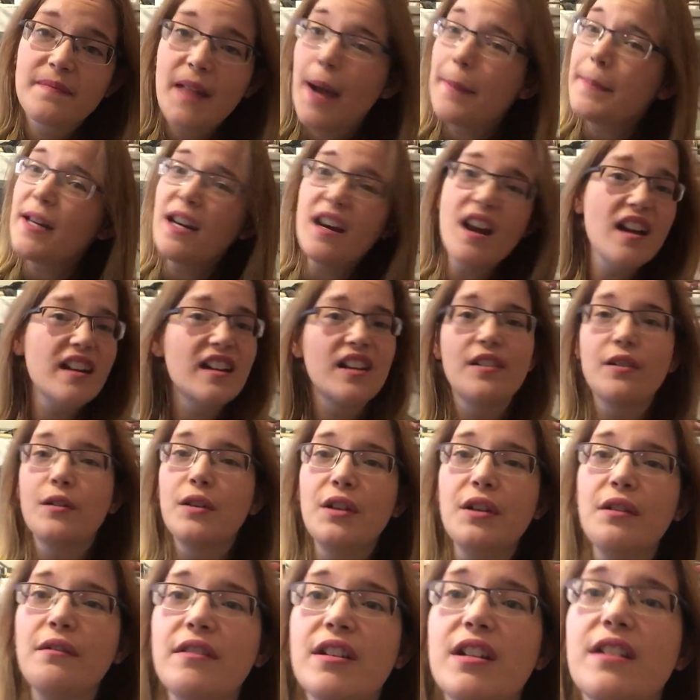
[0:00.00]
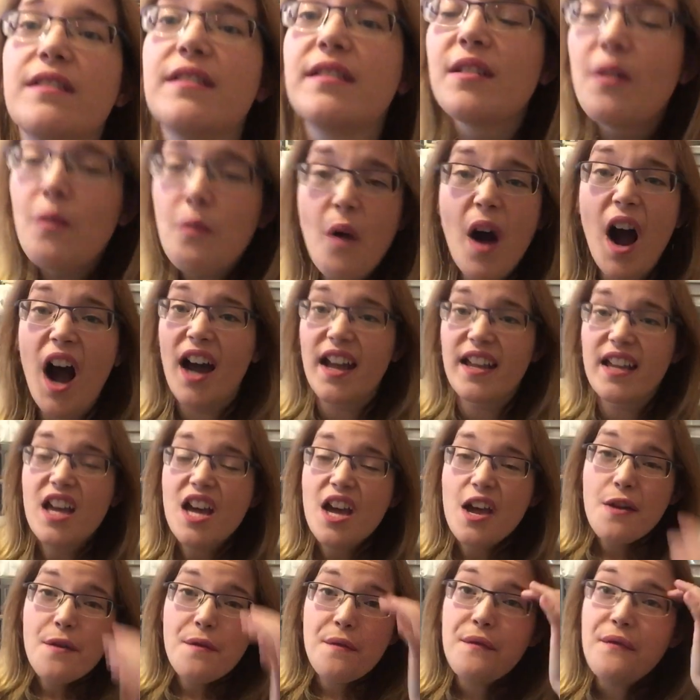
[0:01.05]
I'm no longer curious. Why?
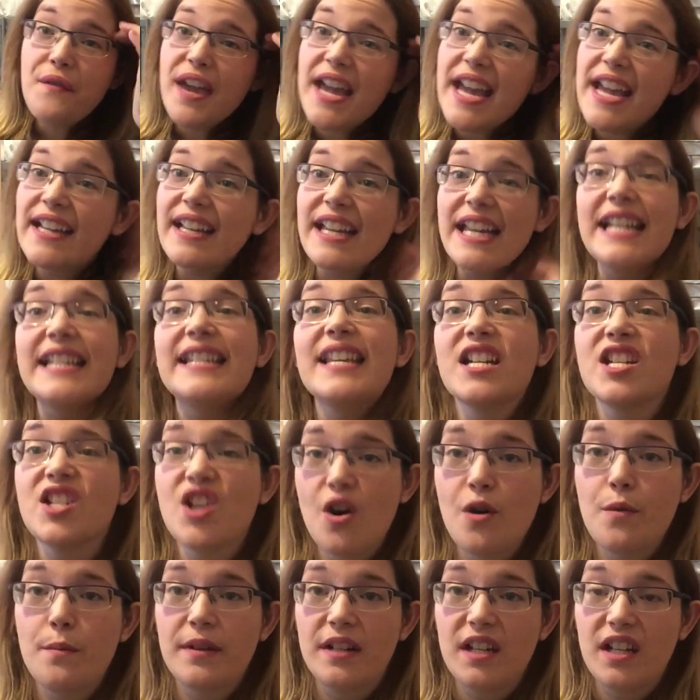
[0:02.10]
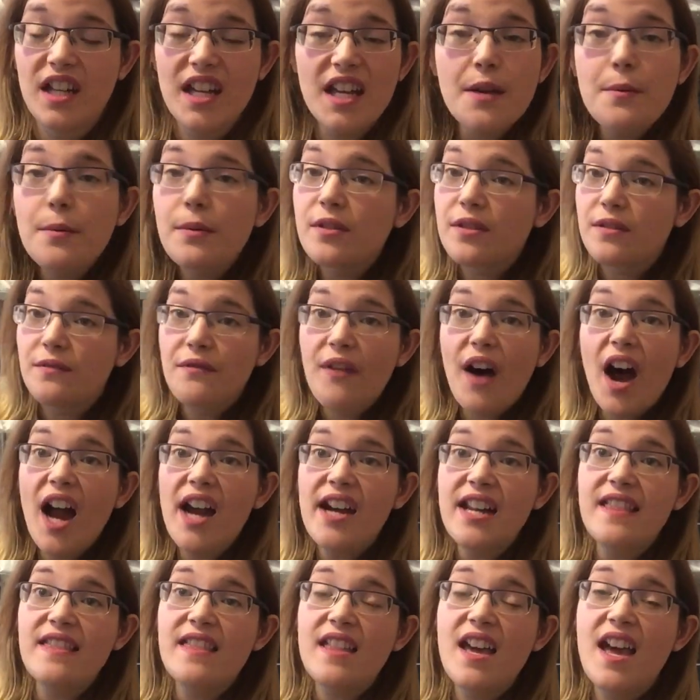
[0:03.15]
Finn is a nobody. He was
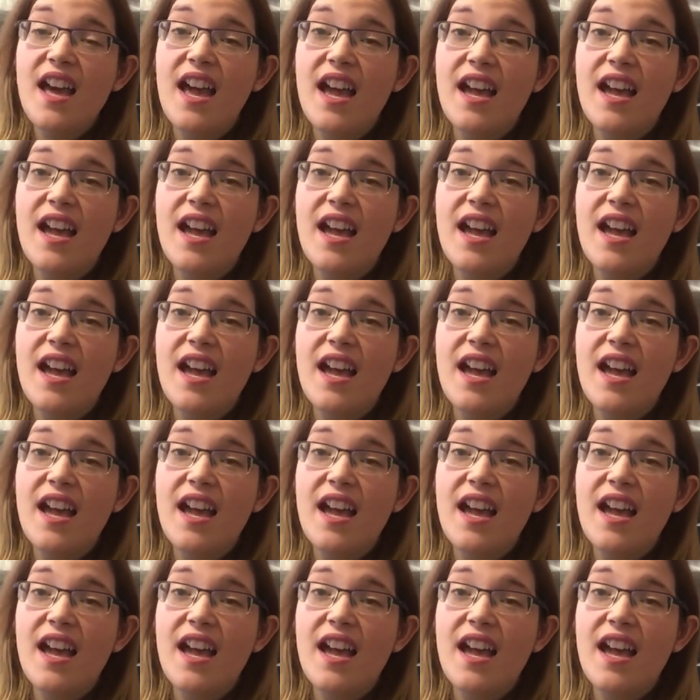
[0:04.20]
fine in